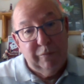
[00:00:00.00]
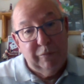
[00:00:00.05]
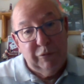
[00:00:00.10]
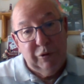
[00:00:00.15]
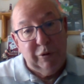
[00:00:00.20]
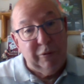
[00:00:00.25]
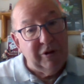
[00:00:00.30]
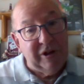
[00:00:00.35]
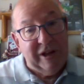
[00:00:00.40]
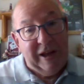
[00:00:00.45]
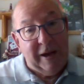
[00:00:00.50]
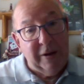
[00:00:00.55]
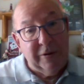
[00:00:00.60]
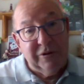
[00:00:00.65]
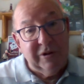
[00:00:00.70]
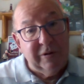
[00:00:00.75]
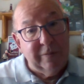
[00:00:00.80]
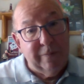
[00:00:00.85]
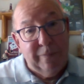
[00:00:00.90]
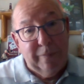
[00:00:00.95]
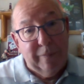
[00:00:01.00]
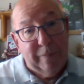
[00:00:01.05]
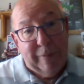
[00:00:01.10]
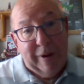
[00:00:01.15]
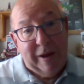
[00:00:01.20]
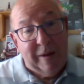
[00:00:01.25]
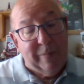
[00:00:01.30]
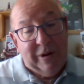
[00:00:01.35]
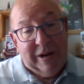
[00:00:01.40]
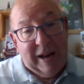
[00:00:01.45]
2,000,
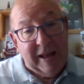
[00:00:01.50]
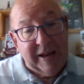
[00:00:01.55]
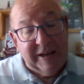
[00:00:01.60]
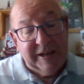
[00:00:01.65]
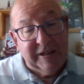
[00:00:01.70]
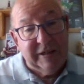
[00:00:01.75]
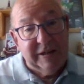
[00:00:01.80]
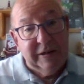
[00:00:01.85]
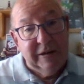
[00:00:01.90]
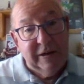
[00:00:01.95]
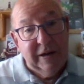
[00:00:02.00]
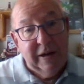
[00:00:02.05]
maybe less.